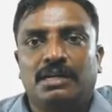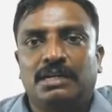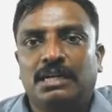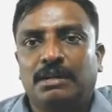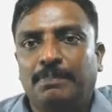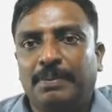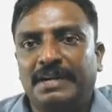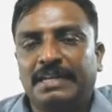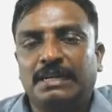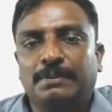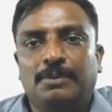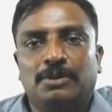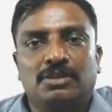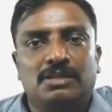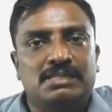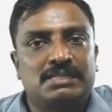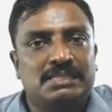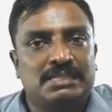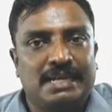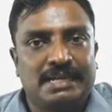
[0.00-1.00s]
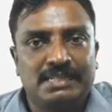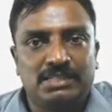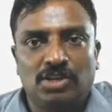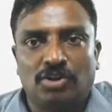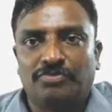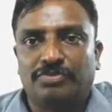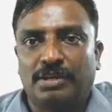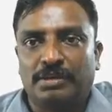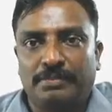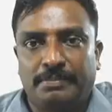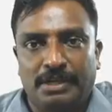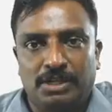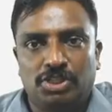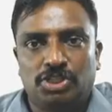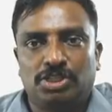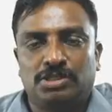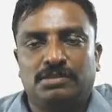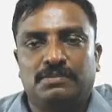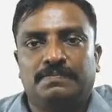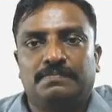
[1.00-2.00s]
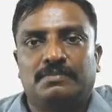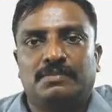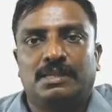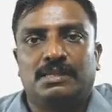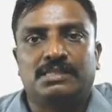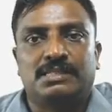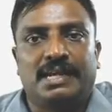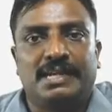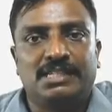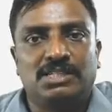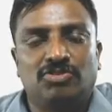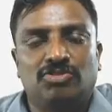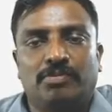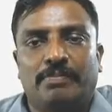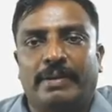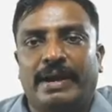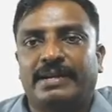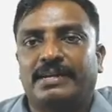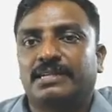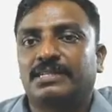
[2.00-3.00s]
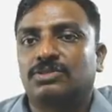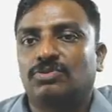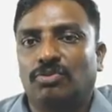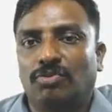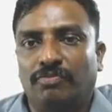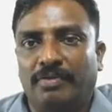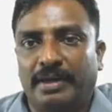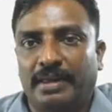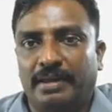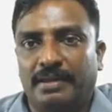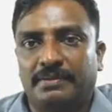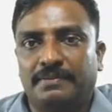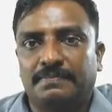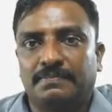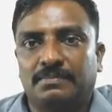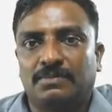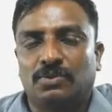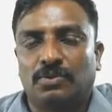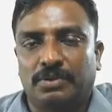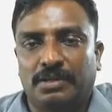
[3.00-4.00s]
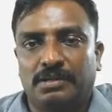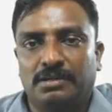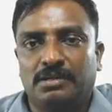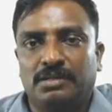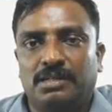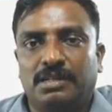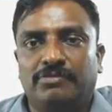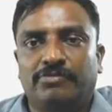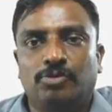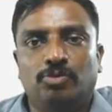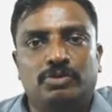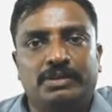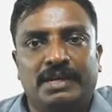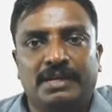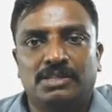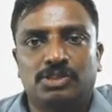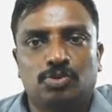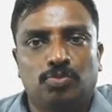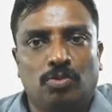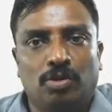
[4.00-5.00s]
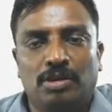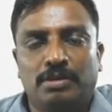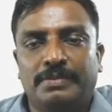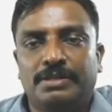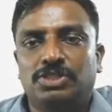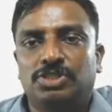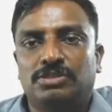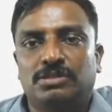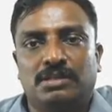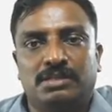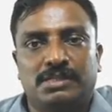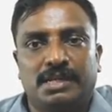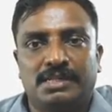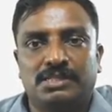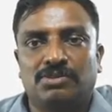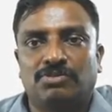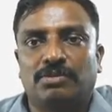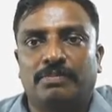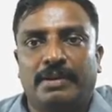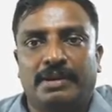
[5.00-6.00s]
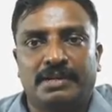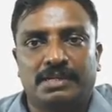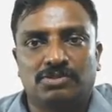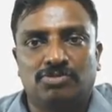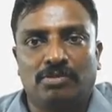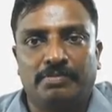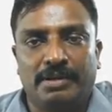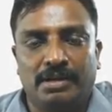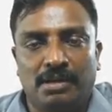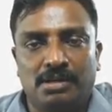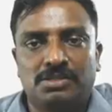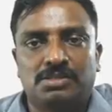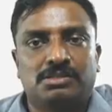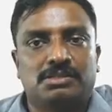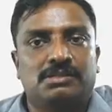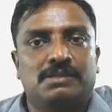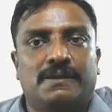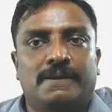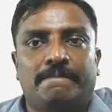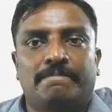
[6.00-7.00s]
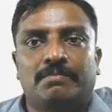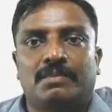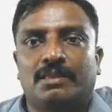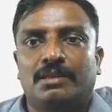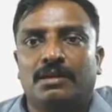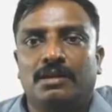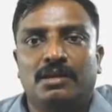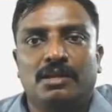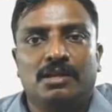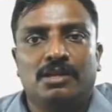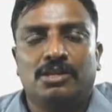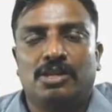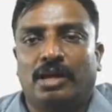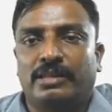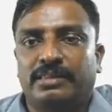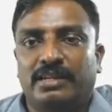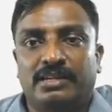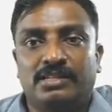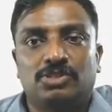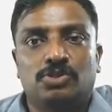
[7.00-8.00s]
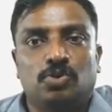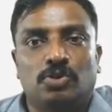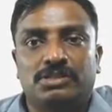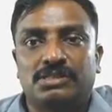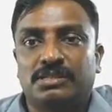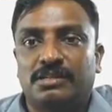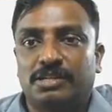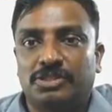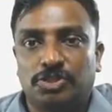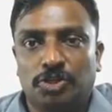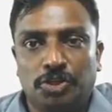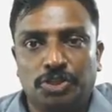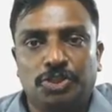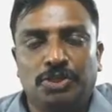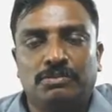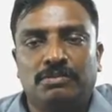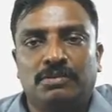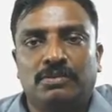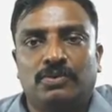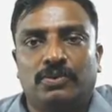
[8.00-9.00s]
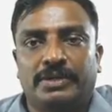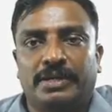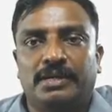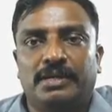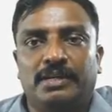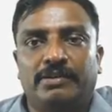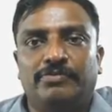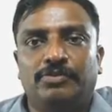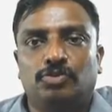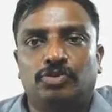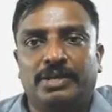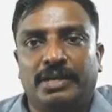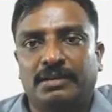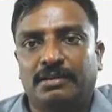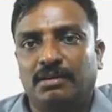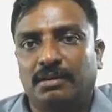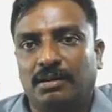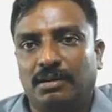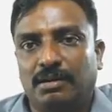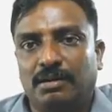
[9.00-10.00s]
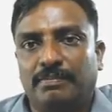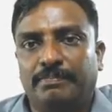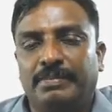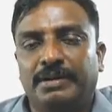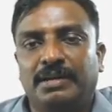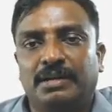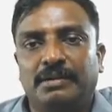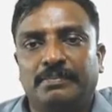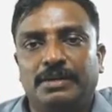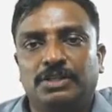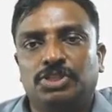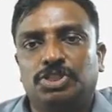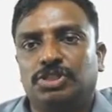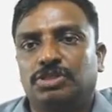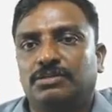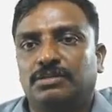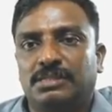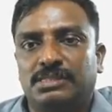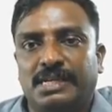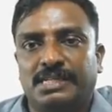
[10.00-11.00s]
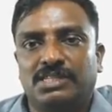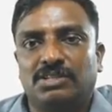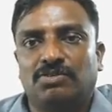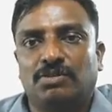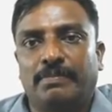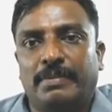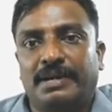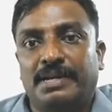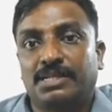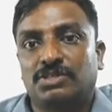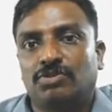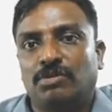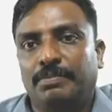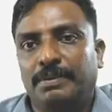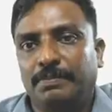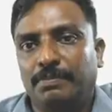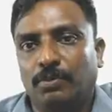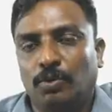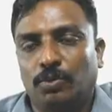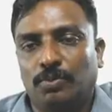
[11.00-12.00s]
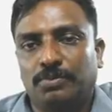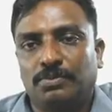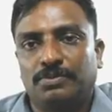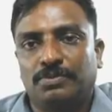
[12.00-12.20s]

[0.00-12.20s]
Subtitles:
Depending upon the size of the image, the size of the matrix will vary. If you take a small image, the size of the matrix will be less, and that is known as resolution. If you take a bigger image, the size of the matrix will be more.